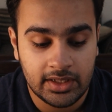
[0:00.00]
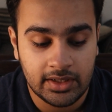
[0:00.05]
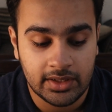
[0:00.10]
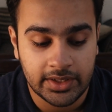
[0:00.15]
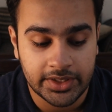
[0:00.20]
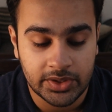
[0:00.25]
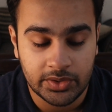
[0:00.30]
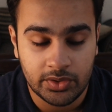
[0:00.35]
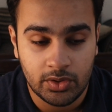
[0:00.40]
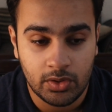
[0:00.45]

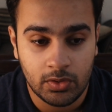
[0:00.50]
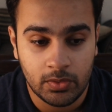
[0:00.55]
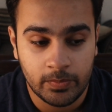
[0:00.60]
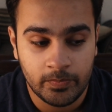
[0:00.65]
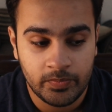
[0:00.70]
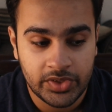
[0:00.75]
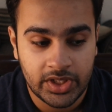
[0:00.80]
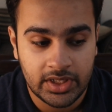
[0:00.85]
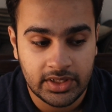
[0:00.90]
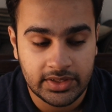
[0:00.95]

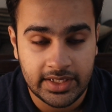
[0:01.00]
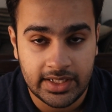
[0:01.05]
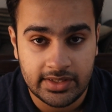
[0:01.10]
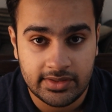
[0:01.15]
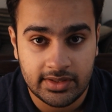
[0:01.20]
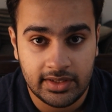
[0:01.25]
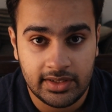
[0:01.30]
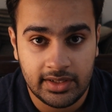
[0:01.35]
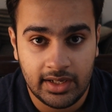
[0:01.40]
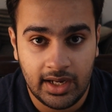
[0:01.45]

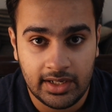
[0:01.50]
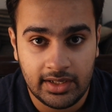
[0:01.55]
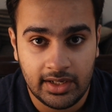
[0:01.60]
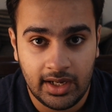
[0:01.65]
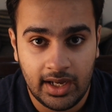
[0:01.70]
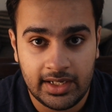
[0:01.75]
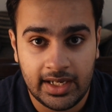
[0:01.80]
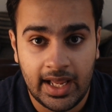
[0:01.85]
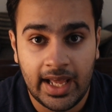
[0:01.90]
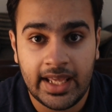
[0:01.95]
there's
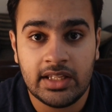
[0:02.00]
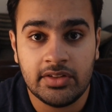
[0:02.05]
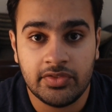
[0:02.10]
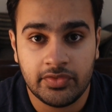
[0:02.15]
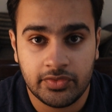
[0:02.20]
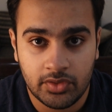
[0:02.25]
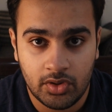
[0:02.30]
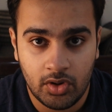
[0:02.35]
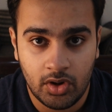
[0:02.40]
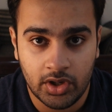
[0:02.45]
a
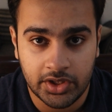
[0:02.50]
life